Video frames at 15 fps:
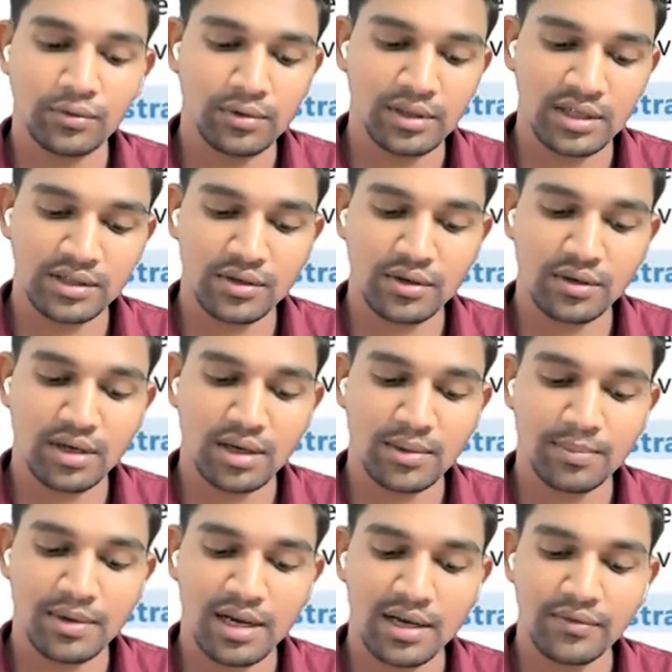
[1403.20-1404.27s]
does not
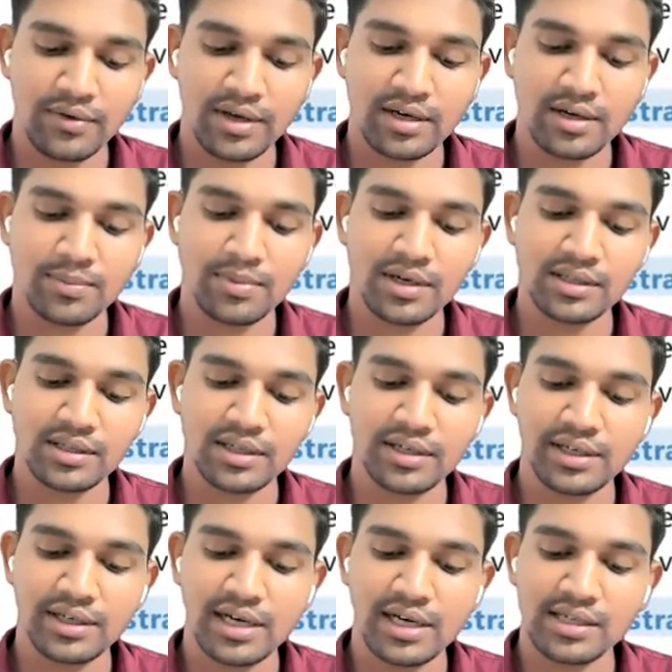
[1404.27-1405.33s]
apply where a person
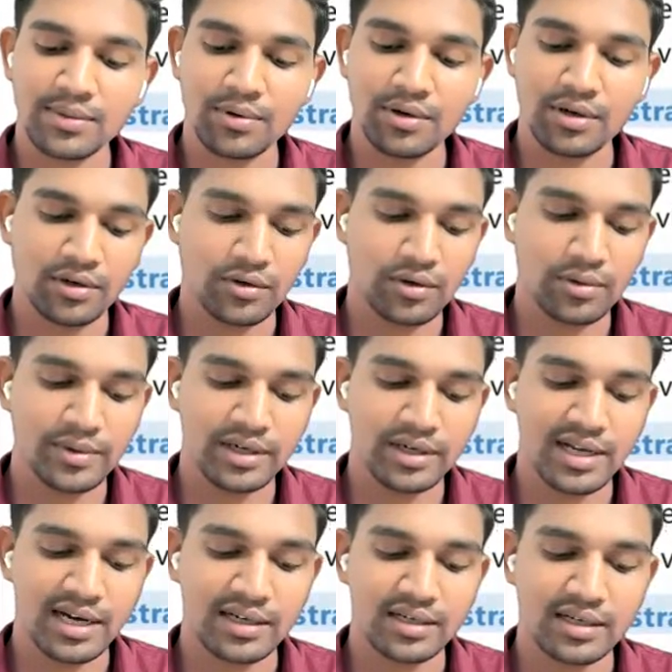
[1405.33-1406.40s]
relies upon a
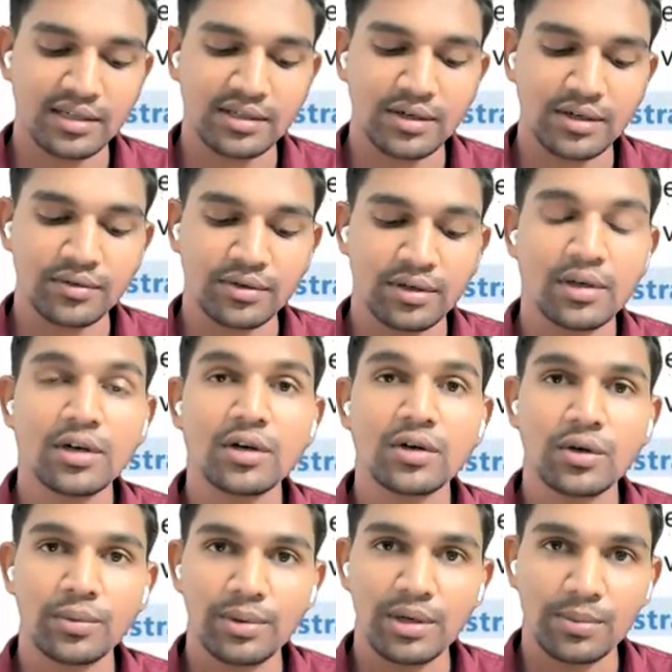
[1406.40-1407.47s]
document that turns out
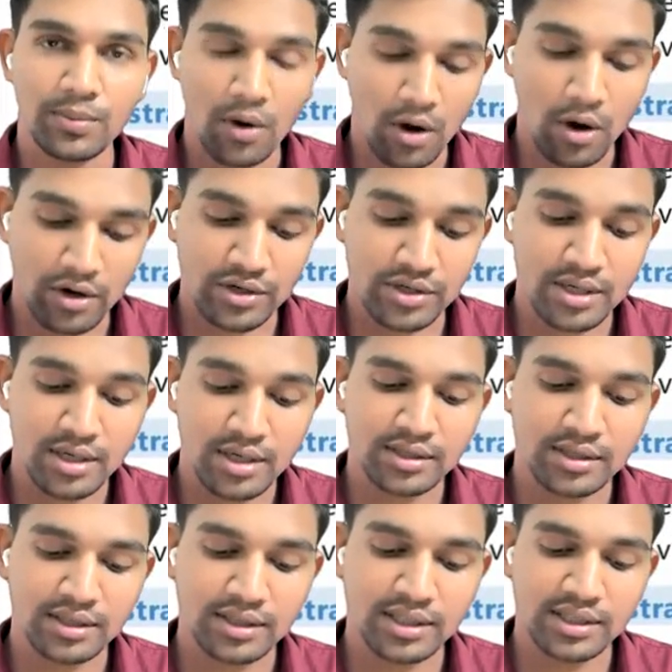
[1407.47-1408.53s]
to be forged.
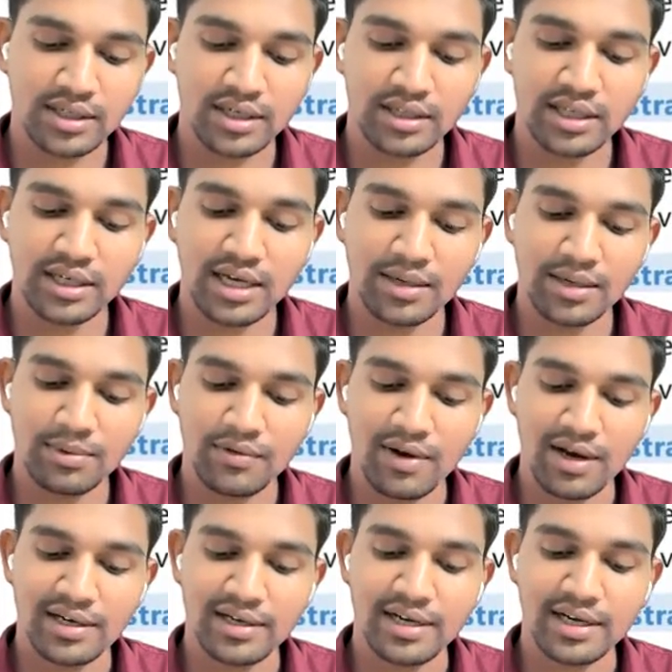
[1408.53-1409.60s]
Since nothing can be
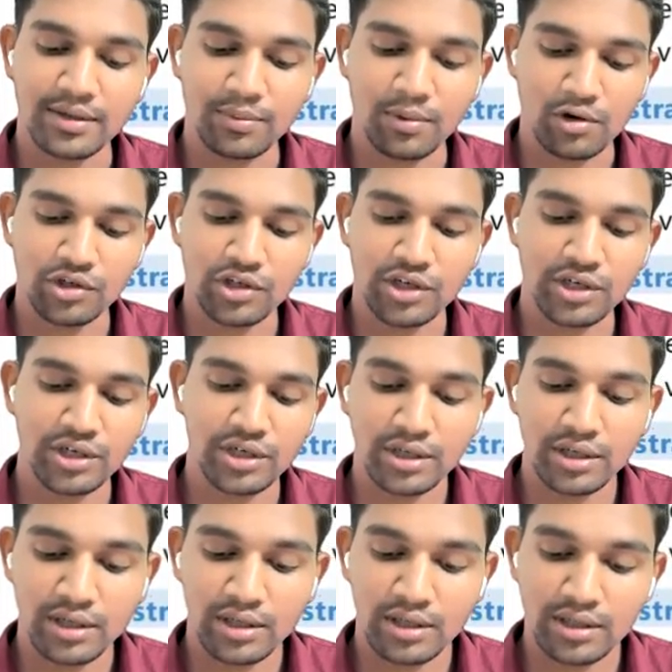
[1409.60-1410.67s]
validated forgery,
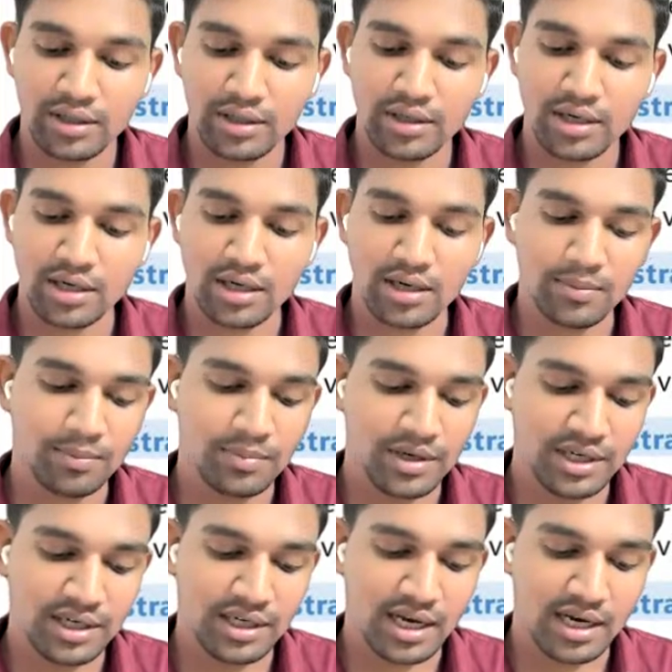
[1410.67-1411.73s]
a
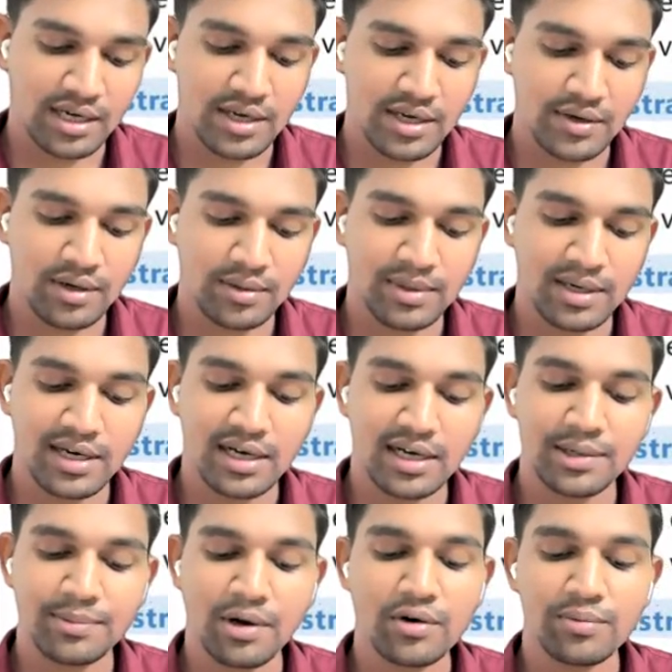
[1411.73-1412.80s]
company can never be
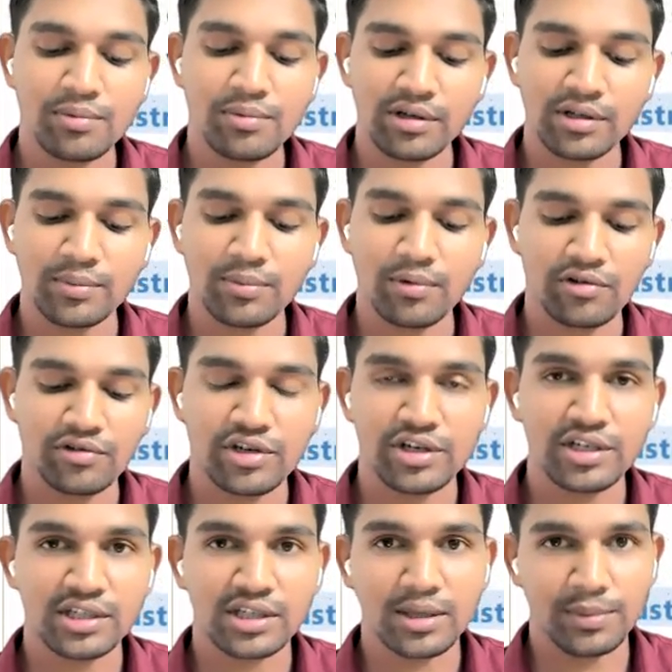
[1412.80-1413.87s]
held bound for the
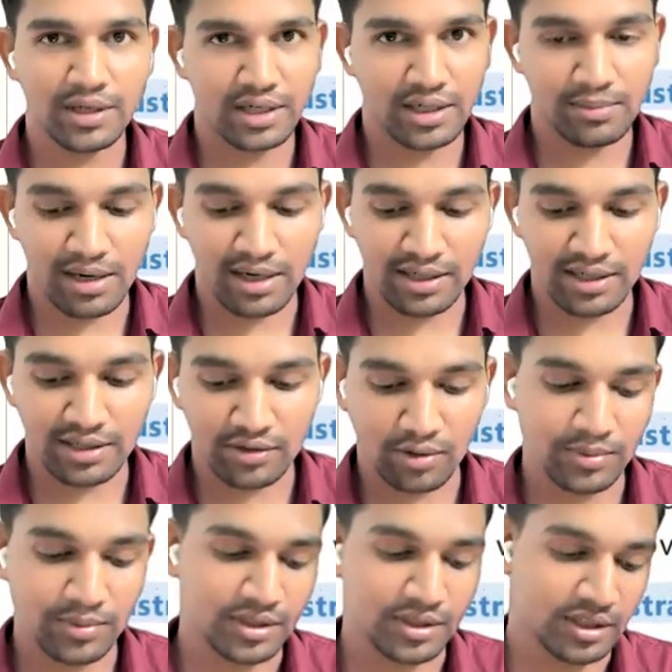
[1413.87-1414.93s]
forgeries committed by its
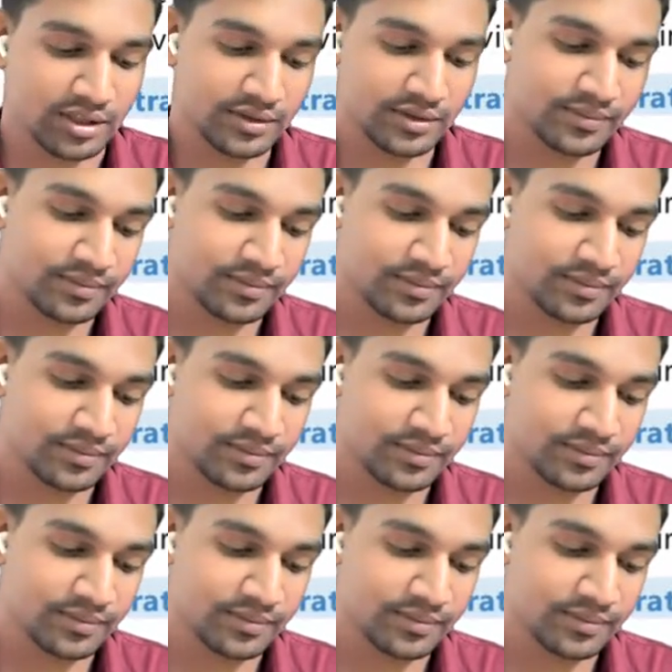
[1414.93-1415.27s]
officers.